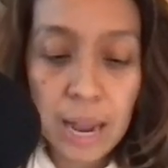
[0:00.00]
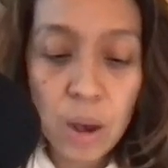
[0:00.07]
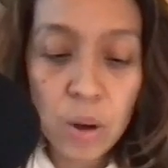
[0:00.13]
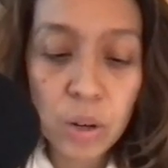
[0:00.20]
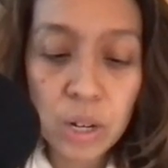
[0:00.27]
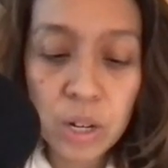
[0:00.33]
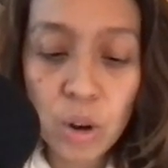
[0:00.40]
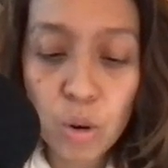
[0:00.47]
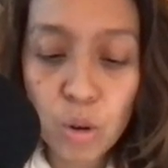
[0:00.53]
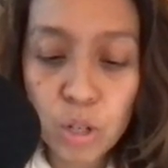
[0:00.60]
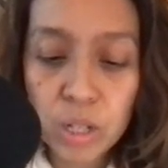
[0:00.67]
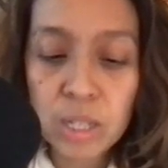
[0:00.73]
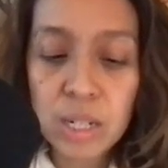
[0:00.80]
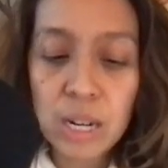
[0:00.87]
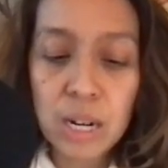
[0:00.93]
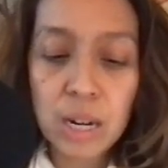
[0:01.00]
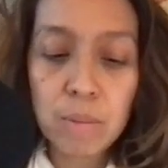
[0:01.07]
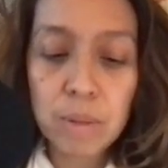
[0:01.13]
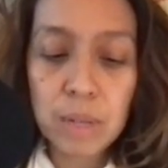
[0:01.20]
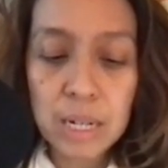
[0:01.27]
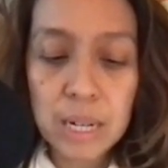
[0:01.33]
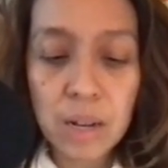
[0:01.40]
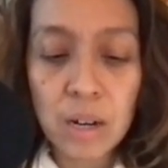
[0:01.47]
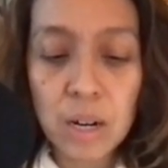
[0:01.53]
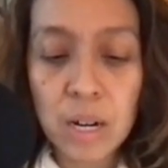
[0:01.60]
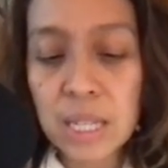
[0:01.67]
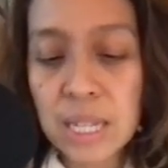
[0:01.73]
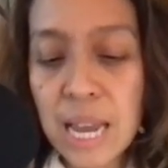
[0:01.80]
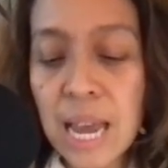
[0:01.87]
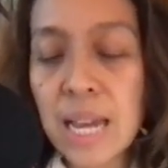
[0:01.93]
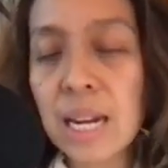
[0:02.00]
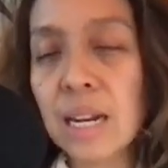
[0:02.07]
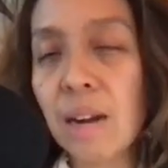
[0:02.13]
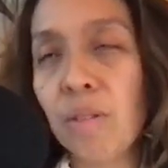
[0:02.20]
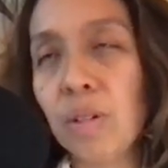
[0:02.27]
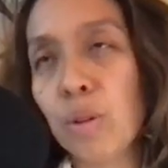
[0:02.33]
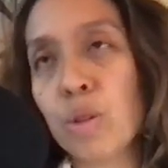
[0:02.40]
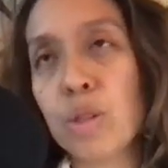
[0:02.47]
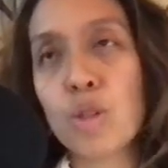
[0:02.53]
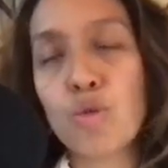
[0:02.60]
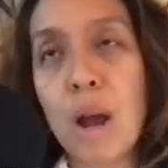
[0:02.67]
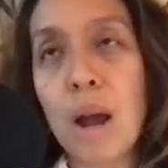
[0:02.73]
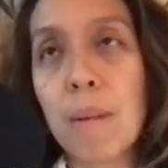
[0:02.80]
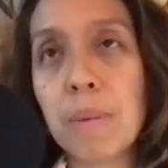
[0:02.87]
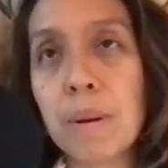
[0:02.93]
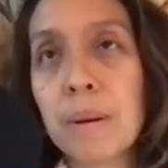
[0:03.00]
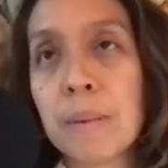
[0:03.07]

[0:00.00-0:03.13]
how could an ocean stand upside down on its head and never lose a drop?